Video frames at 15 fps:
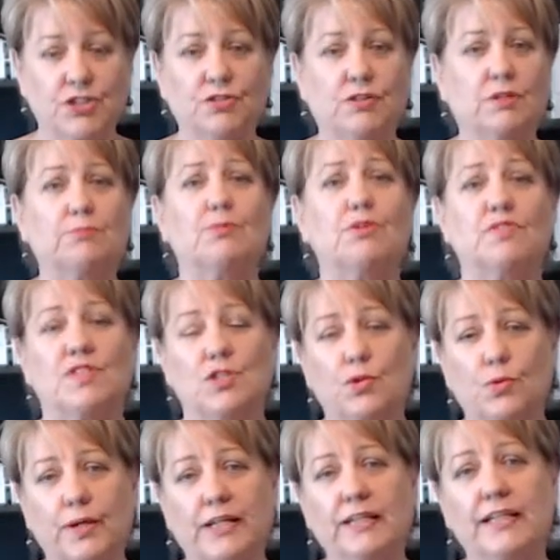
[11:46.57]
You can move as
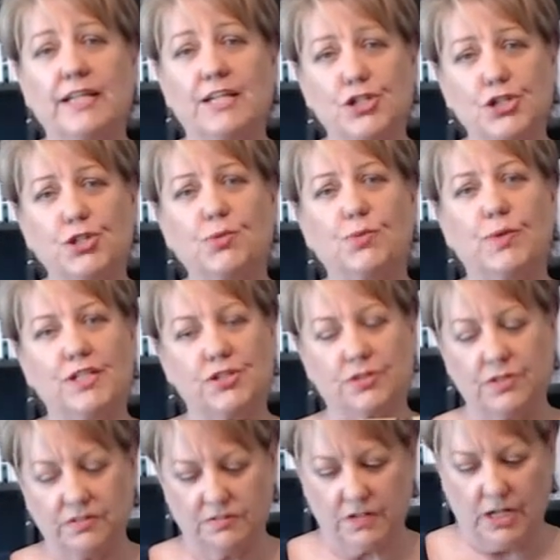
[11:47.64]
quickly as you want
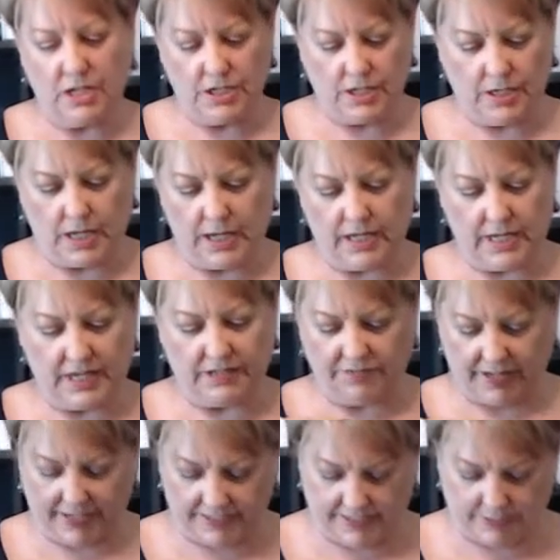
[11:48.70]
to
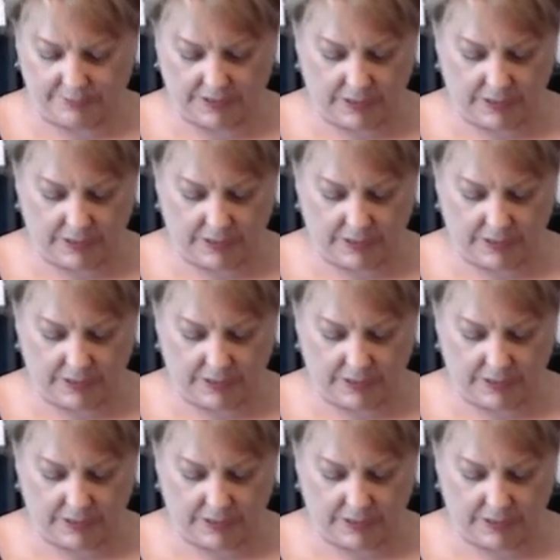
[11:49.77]
advance up the